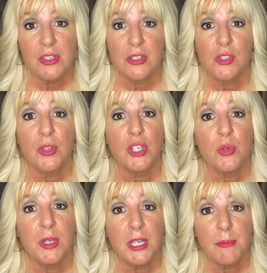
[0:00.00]
so that you
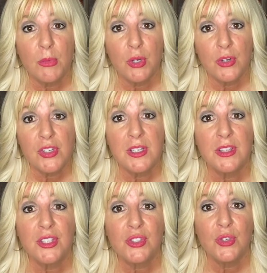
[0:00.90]
can emerge into
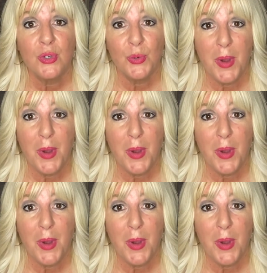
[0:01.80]
this new,